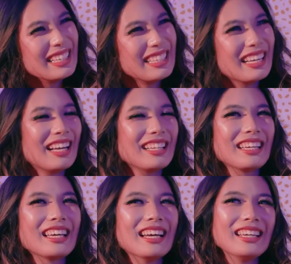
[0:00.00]
Yeah, like
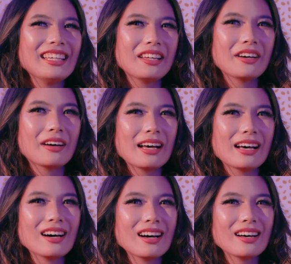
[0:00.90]

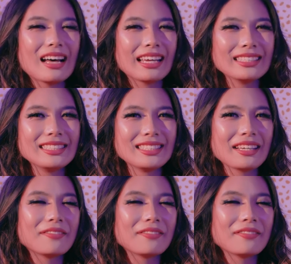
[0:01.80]
I guess this is like a